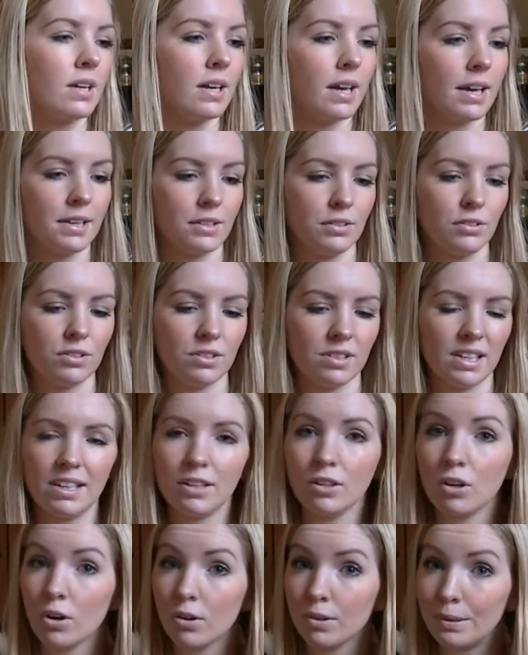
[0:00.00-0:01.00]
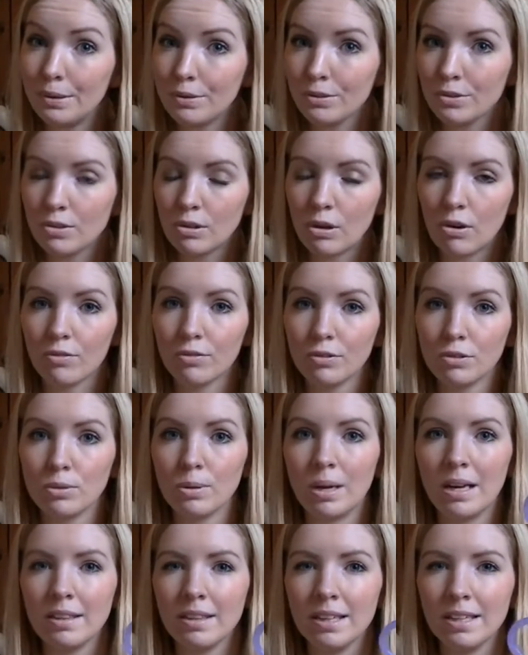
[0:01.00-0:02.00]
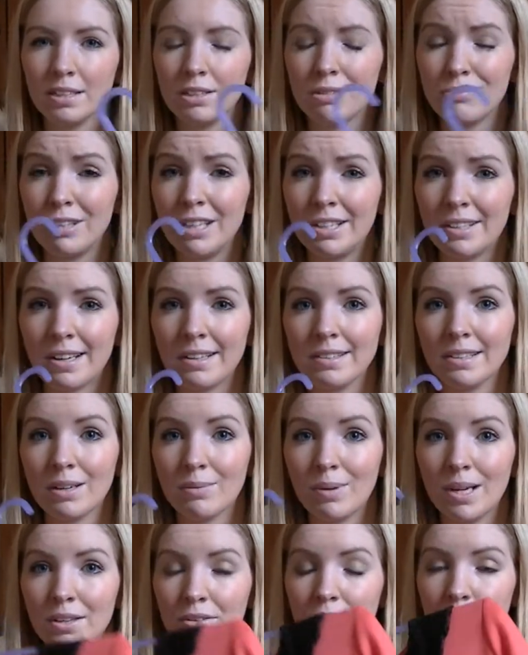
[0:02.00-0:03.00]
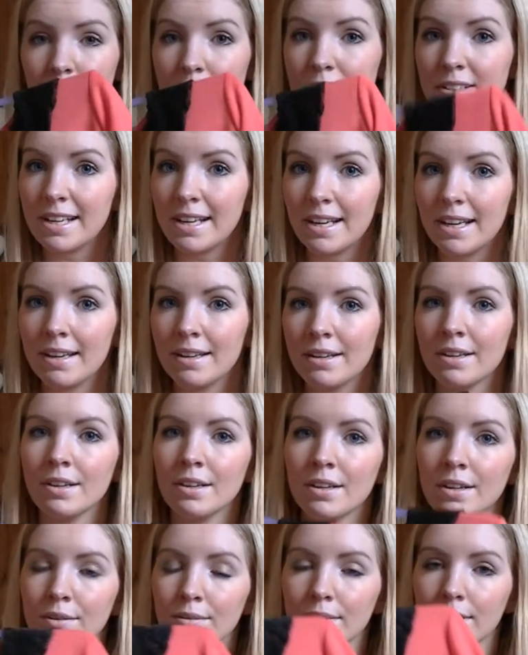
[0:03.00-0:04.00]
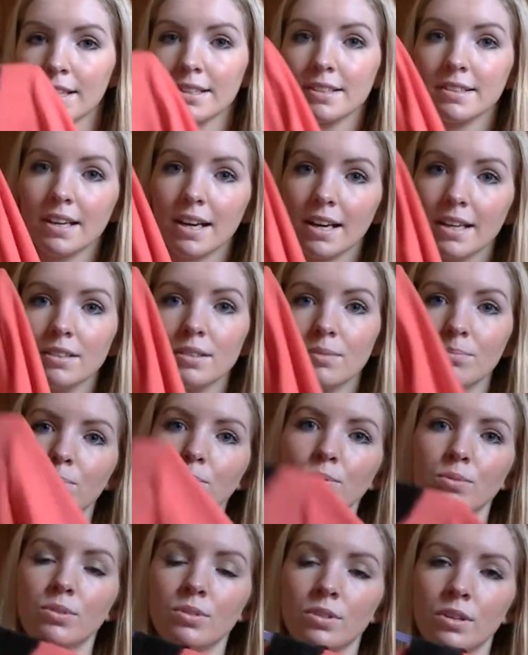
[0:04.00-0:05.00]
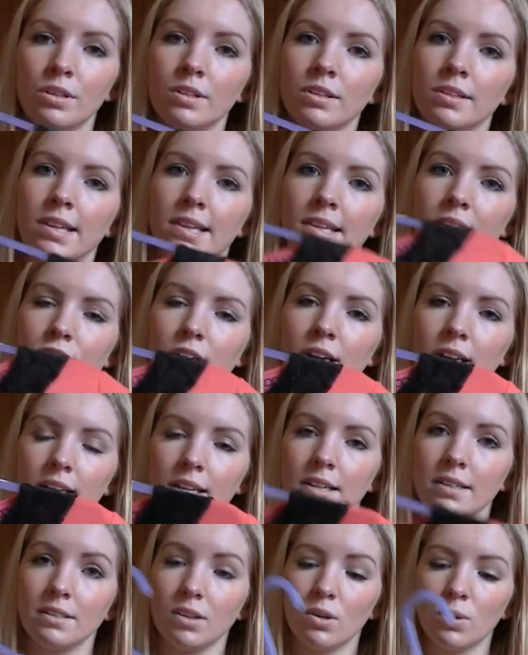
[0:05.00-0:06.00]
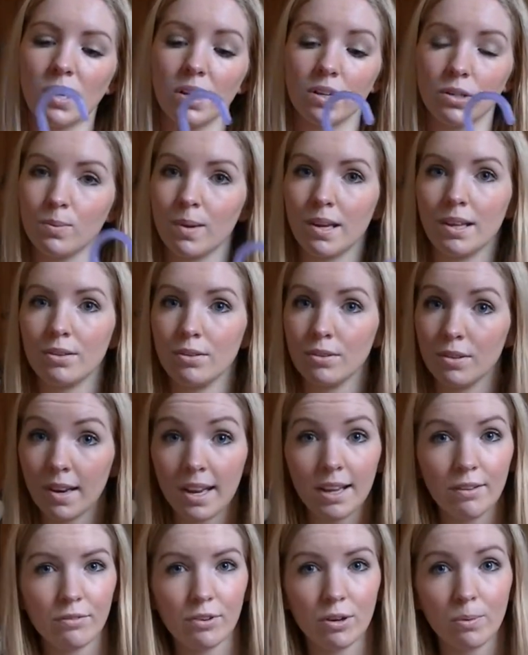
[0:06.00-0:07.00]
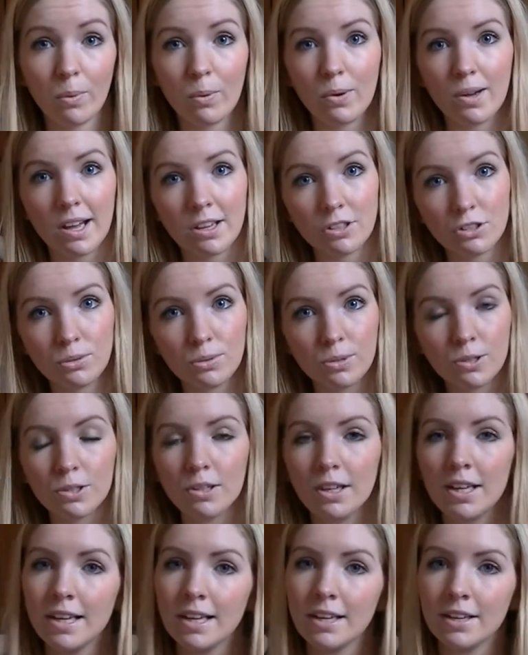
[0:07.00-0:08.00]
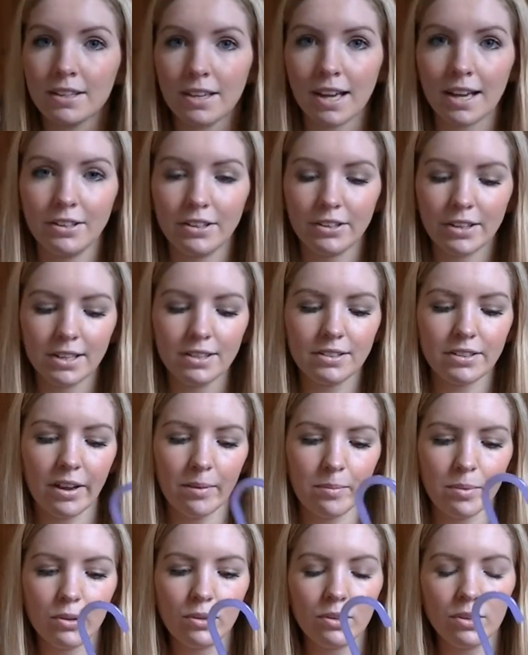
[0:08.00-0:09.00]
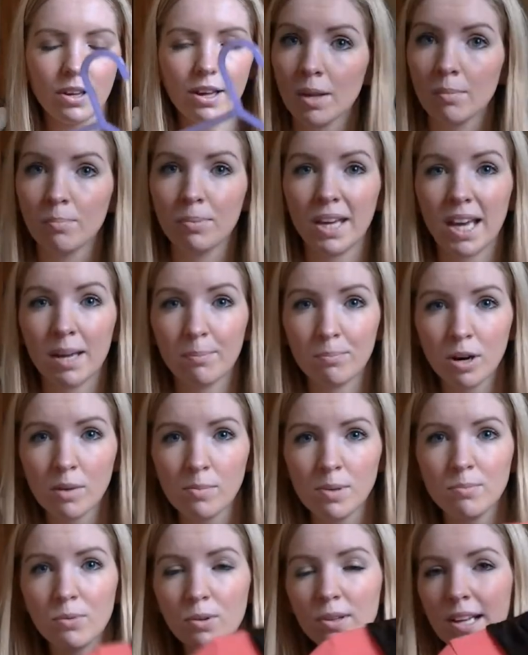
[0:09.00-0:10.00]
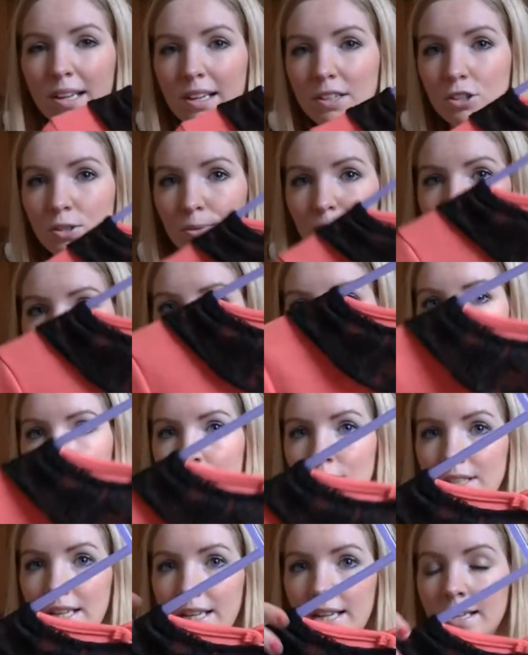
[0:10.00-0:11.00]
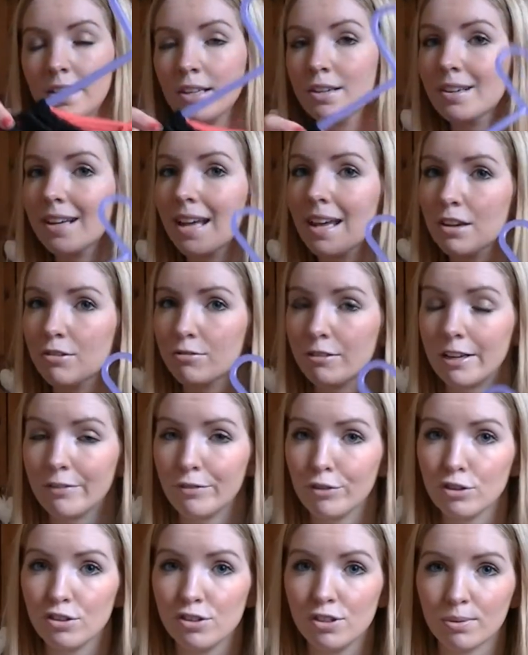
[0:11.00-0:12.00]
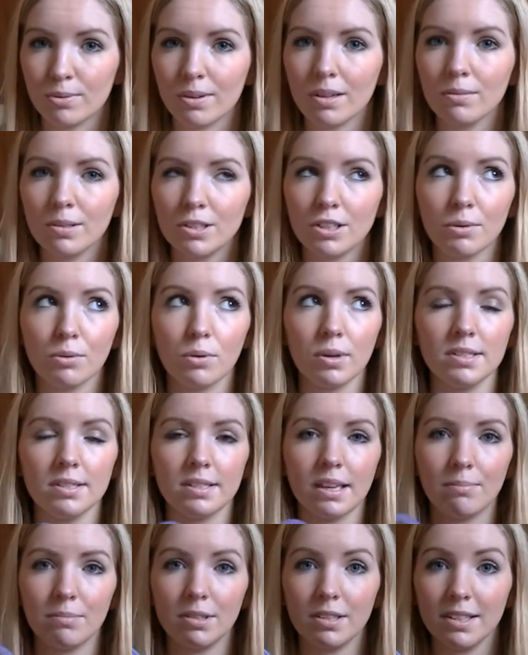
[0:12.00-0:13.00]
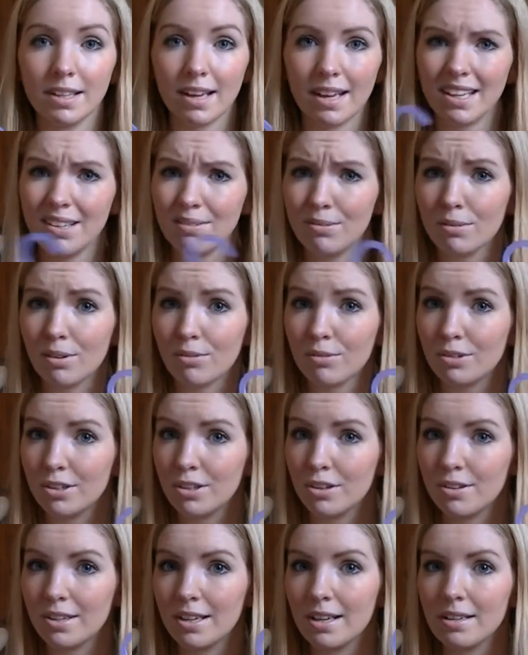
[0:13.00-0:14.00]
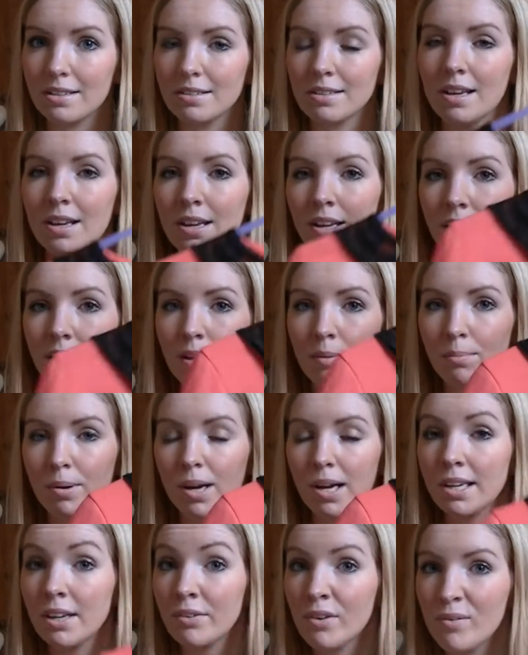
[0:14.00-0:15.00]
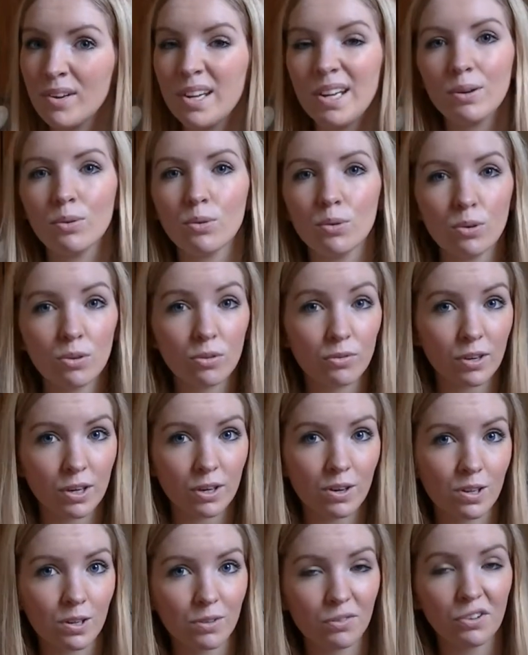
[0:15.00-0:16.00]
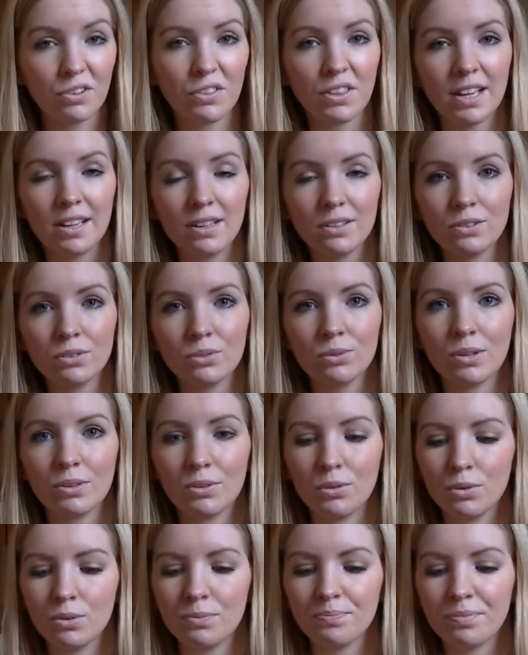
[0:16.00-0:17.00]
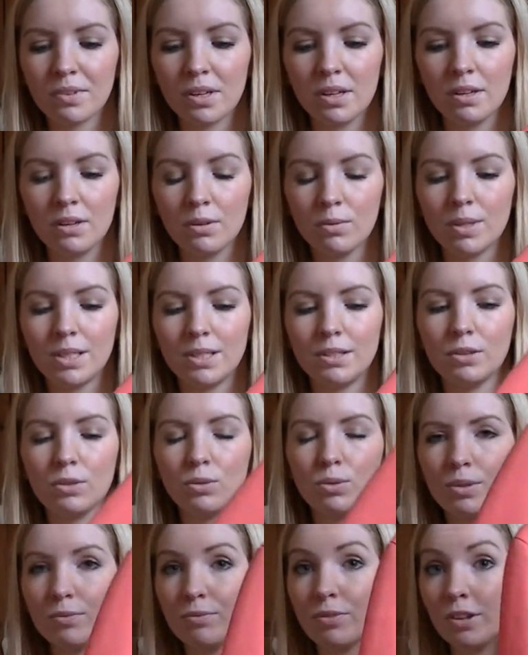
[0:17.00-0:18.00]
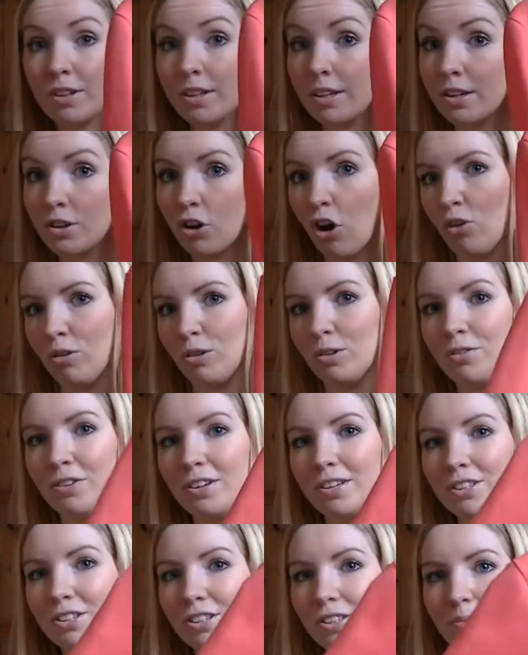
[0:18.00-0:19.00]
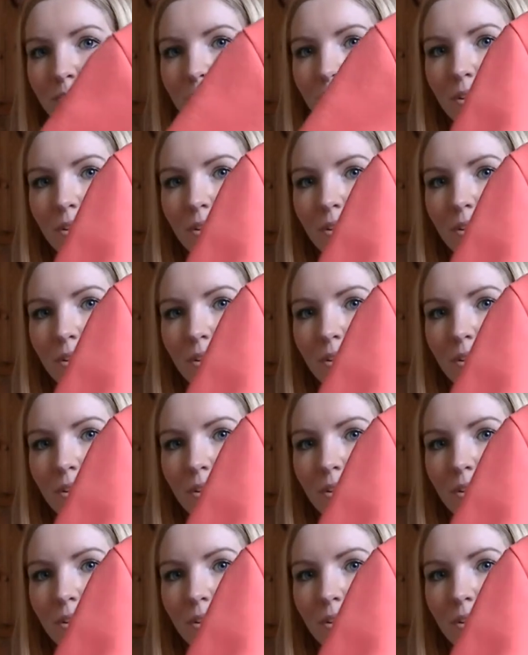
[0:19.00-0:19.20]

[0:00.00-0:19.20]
And it's just like cotton and soft. So I think this is really nice. I wear it through the day with like tights and boots and a leather jacket. Or I could wear it through the night for a more casual kind of nighttime look. But yeah, probably more likely just wear this through the day. You could get a grey version as well, which I'm quite tempted to get, even though I've already got this. But I never really go for colourful things, so I thought, why not go for the coral version?